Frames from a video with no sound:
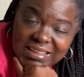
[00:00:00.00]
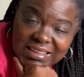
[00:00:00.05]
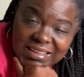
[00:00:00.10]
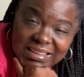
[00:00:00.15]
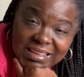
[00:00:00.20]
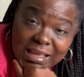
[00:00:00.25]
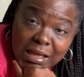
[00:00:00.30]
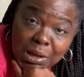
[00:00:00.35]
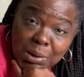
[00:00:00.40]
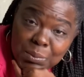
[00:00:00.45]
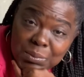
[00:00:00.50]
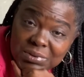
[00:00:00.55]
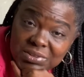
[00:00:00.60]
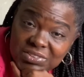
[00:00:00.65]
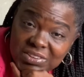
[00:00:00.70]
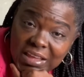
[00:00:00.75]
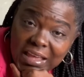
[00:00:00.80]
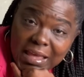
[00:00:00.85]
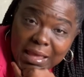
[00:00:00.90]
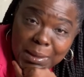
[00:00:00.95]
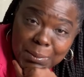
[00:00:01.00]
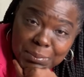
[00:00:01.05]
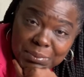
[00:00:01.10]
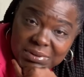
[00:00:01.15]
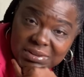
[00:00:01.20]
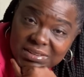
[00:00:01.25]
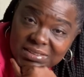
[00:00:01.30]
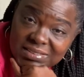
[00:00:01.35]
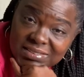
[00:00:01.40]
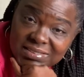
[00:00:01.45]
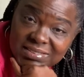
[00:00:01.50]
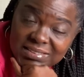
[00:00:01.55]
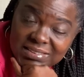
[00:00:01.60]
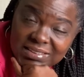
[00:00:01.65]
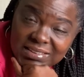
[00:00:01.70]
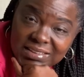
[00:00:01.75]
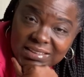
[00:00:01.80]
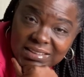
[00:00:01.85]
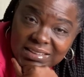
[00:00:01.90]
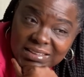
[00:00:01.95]
How much happiness
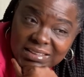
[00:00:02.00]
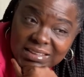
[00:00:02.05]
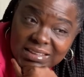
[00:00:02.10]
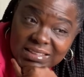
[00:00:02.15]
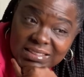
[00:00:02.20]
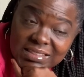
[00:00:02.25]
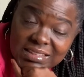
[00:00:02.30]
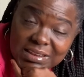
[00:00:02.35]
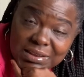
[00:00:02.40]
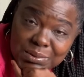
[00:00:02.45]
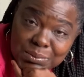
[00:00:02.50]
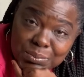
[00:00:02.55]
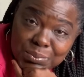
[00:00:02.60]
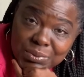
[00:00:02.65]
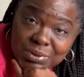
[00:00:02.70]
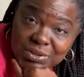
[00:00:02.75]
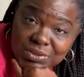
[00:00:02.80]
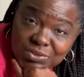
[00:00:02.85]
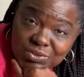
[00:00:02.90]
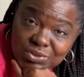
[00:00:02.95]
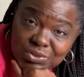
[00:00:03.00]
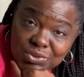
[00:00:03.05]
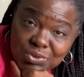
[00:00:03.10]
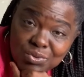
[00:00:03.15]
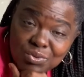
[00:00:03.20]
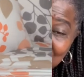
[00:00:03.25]
that it brings to you.